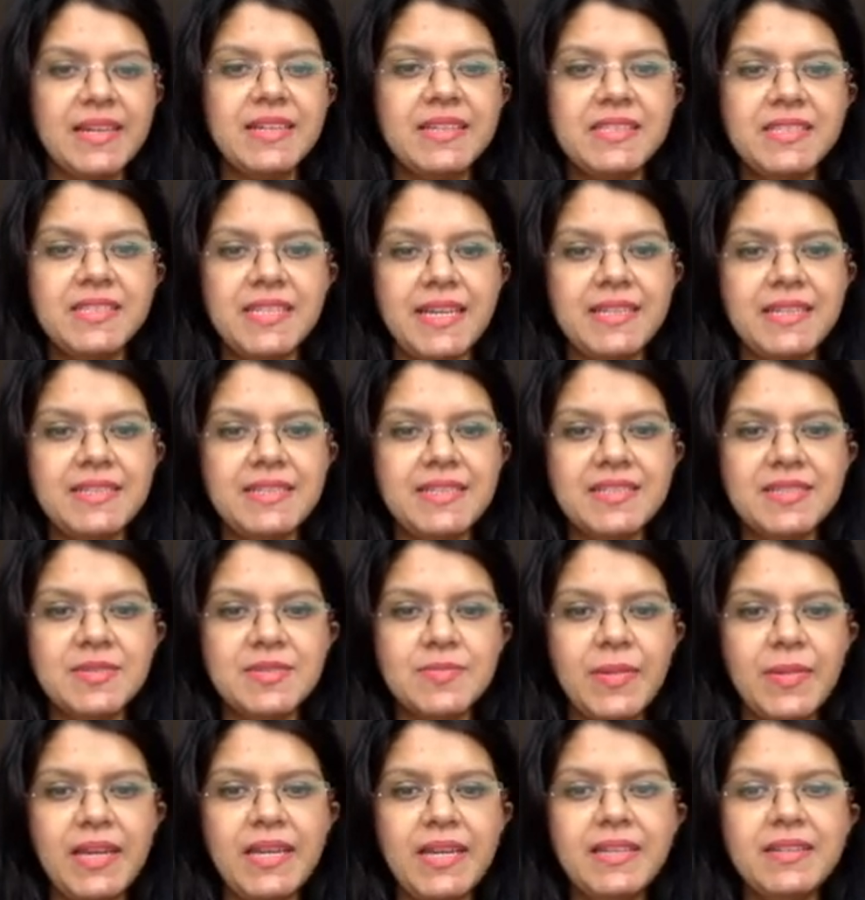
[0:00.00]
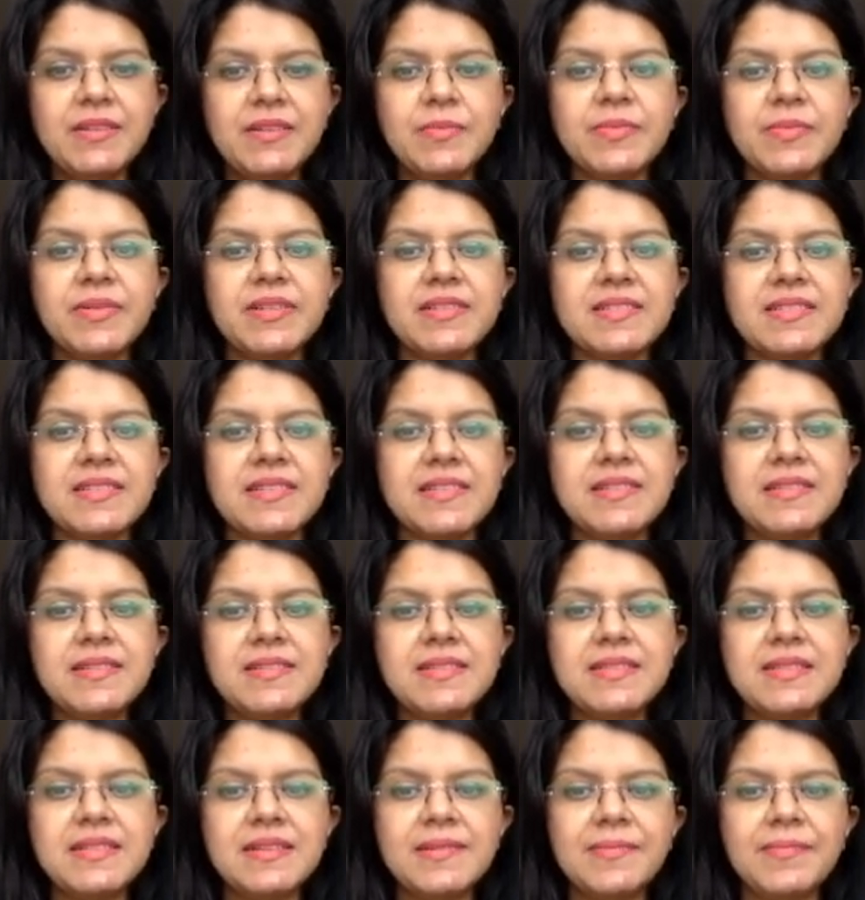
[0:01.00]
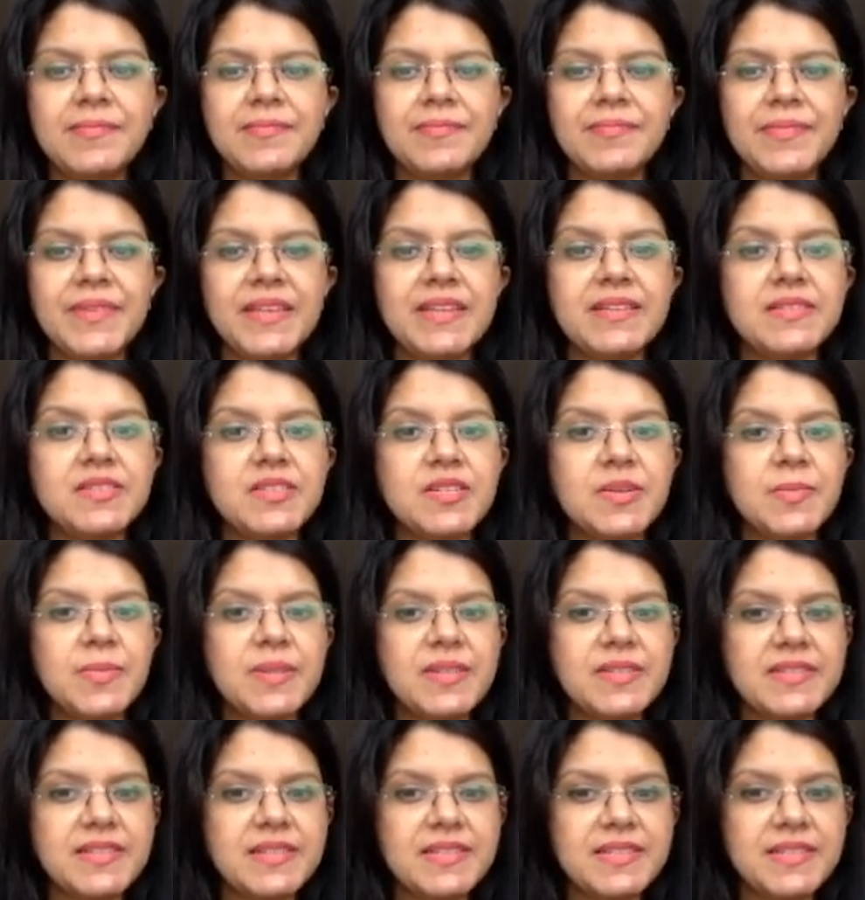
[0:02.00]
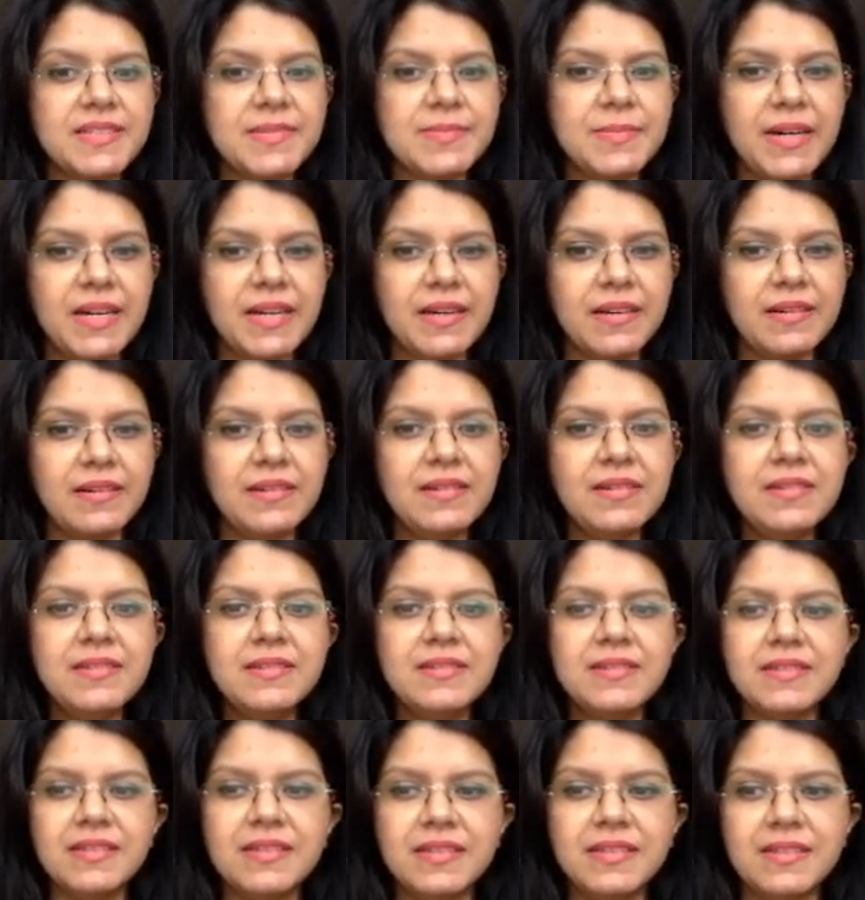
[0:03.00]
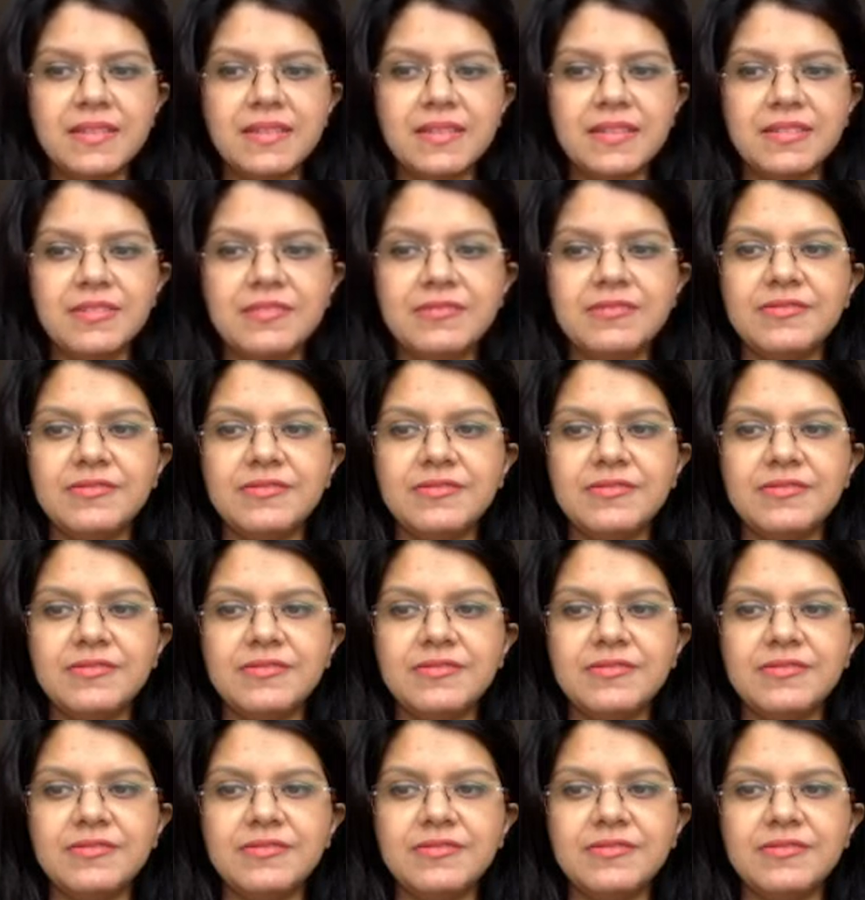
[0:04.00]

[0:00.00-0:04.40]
Changing speed is represented by a curve.